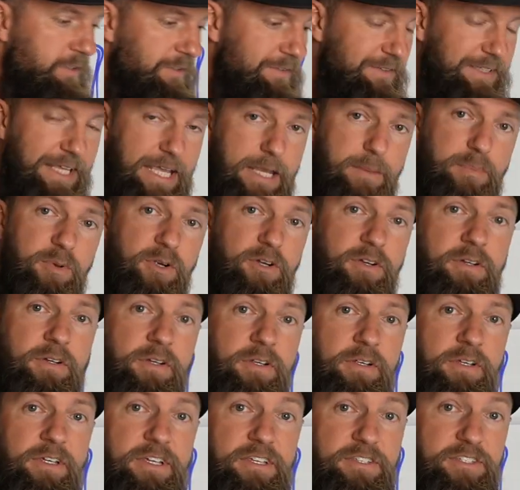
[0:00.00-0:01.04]
labor
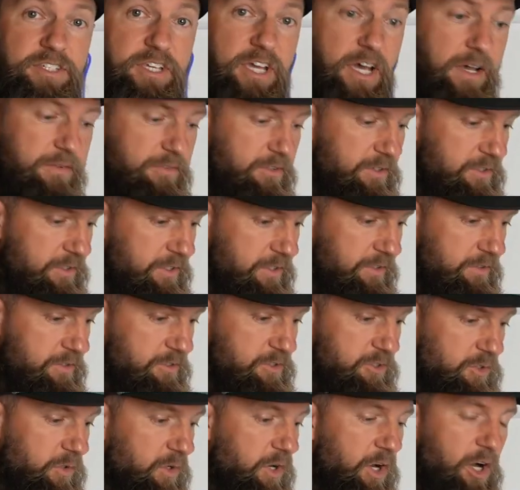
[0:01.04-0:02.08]
is covered.
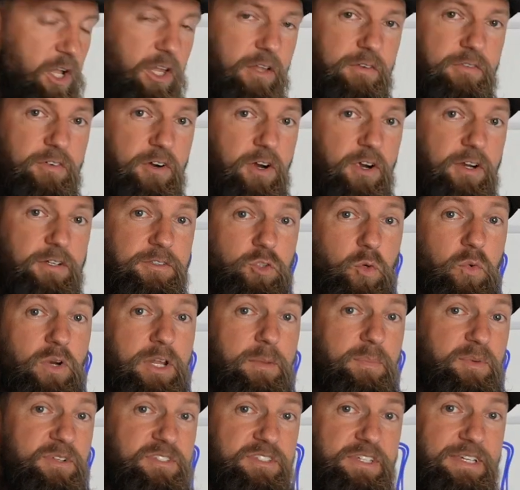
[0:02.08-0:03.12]
So all of our
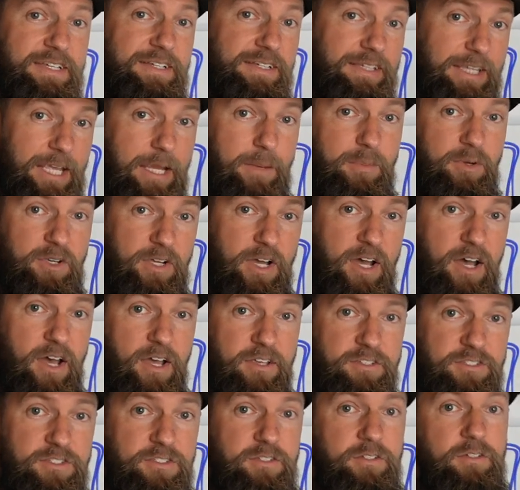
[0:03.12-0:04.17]
20% labor
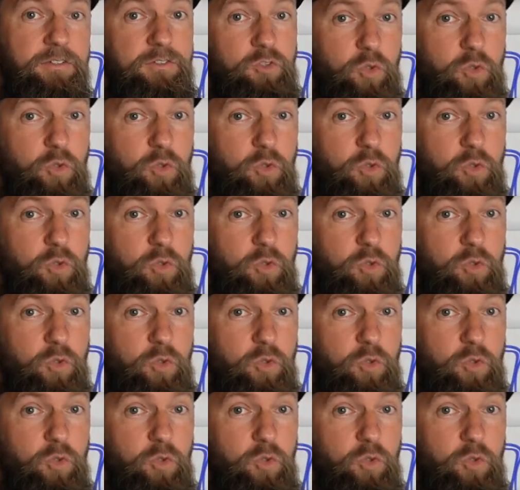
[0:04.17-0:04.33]
costs,